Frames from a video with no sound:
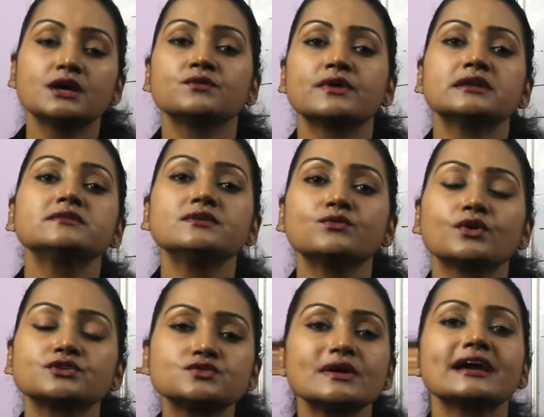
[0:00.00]
when we
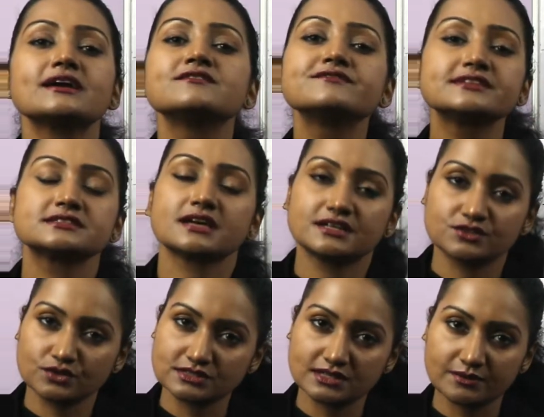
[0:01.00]
want to emphasize
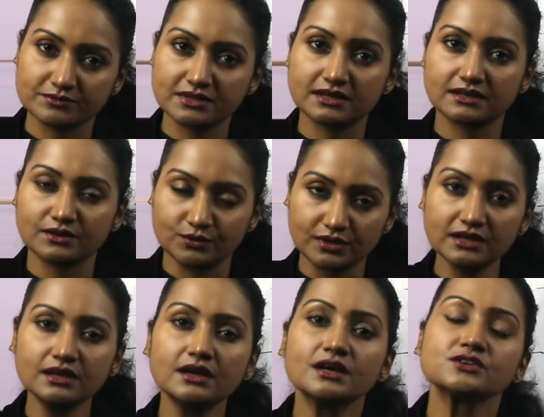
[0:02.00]
on something.
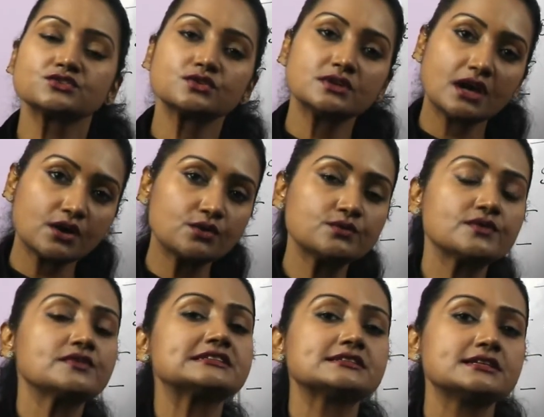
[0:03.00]
Okay, so now we
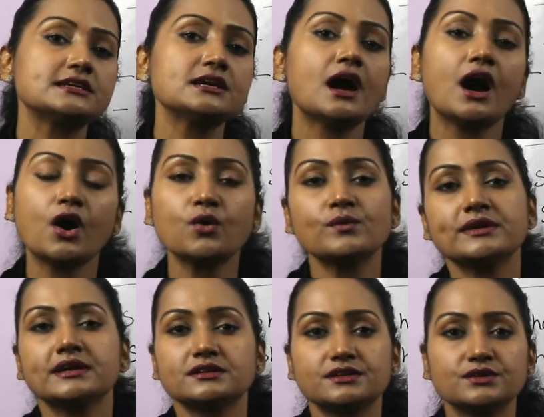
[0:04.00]
will see how we
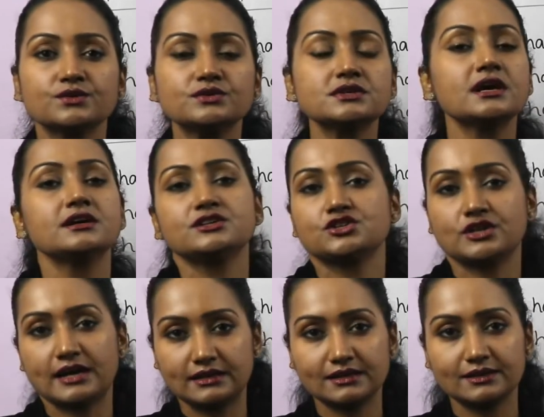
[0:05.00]
can use shall.